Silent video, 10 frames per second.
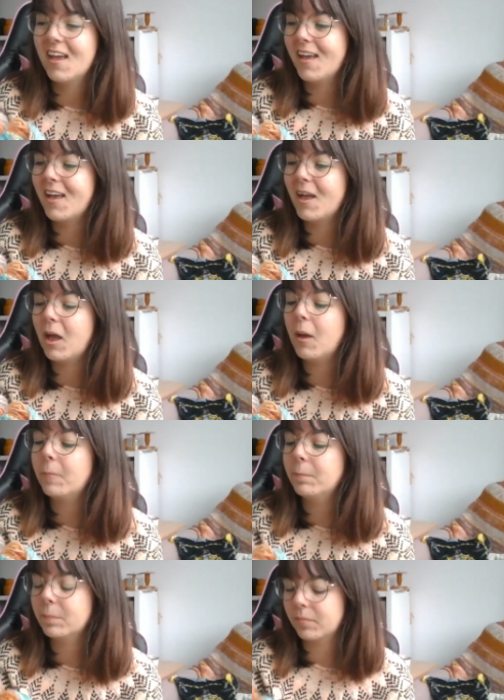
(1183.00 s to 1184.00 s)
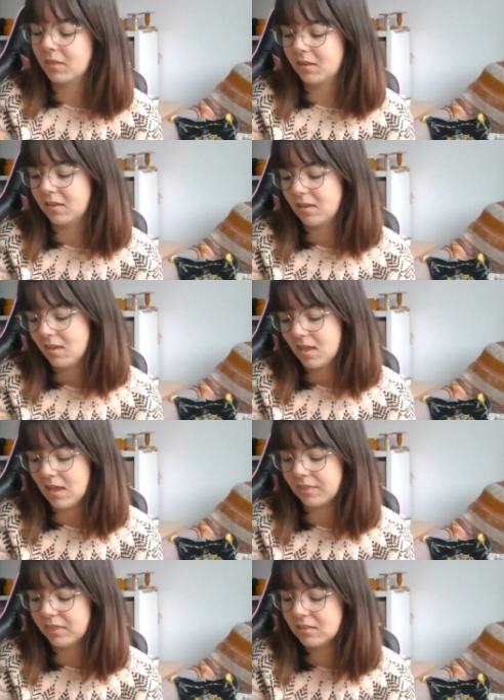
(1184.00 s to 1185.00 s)

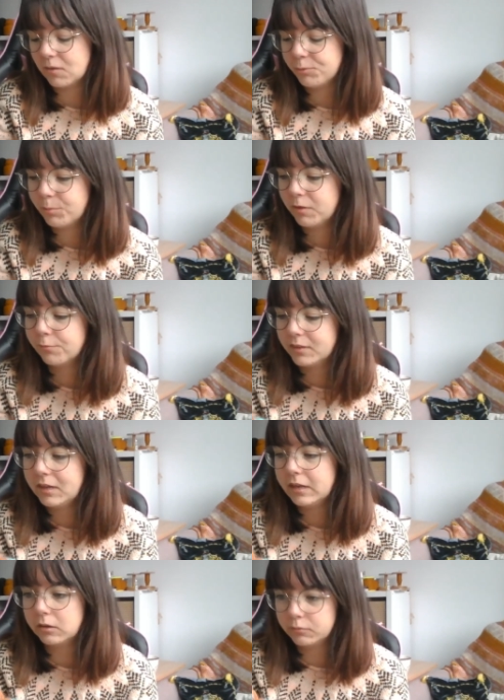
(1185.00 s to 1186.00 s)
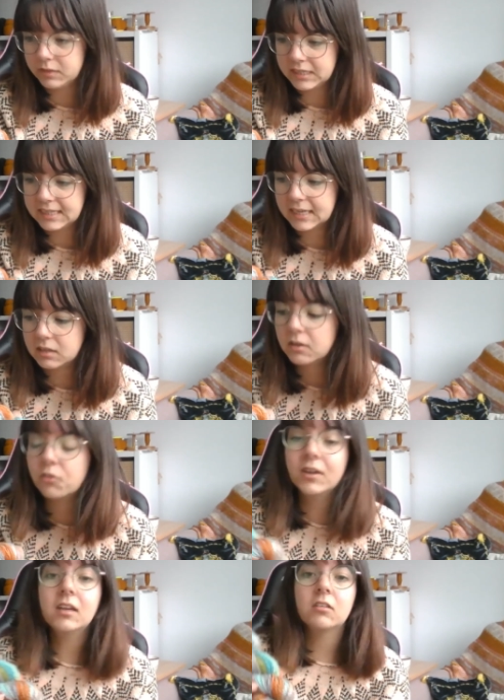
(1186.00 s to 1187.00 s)
I think they will be really lovely. Like the
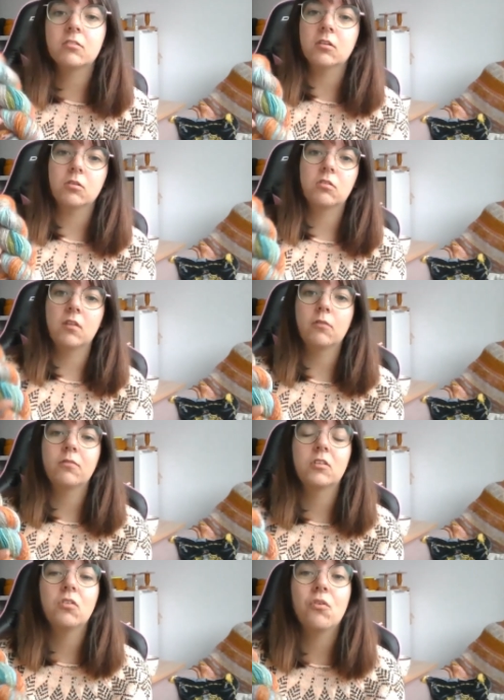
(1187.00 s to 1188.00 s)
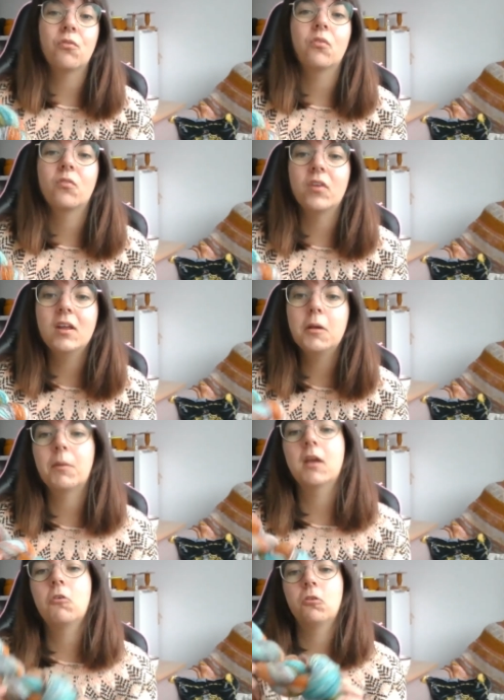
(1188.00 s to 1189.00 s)
green and stuff is not really
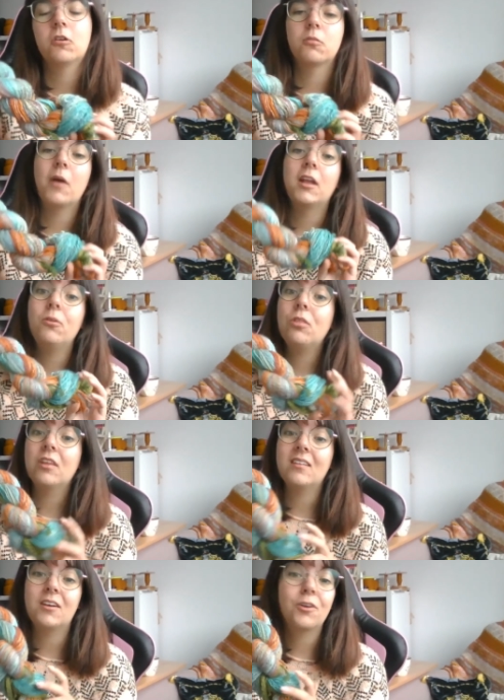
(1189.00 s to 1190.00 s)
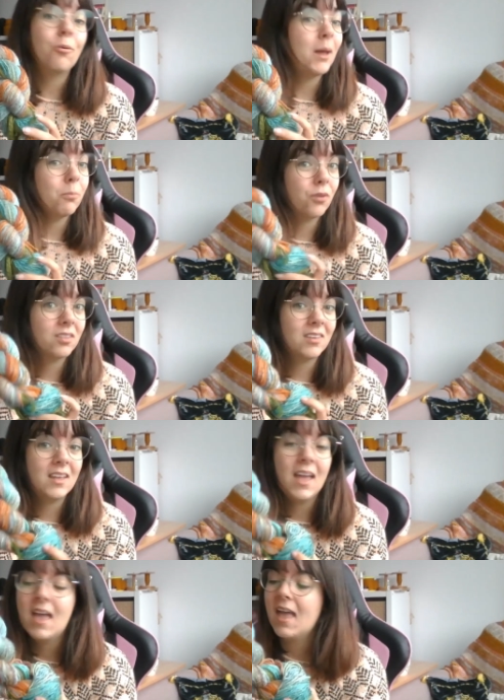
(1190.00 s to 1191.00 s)
my colors, but I do think they are quite
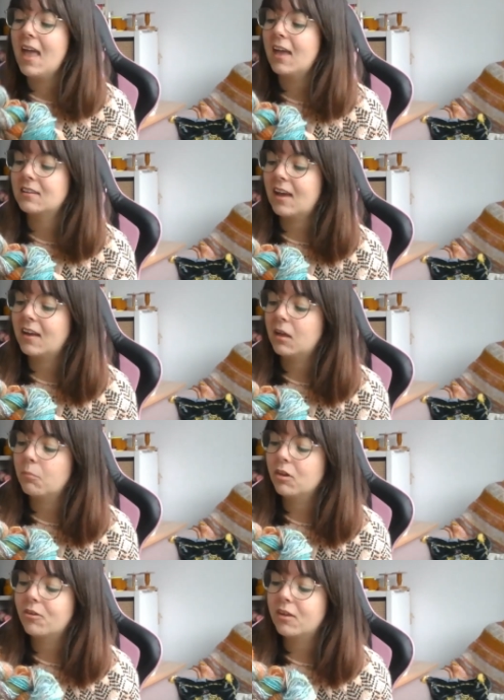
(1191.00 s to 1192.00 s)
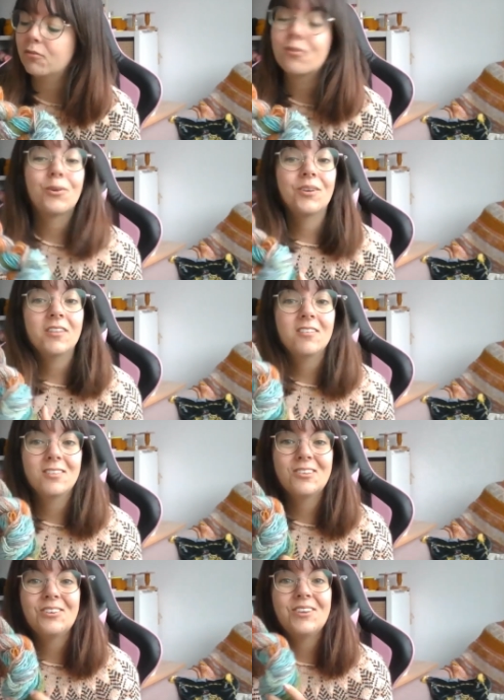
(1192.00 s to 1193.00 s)
pretty, and I am looking forward
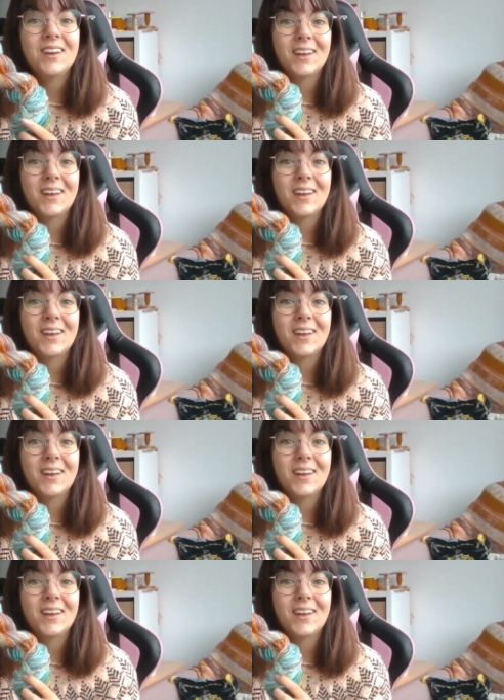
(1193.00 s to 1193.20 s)
to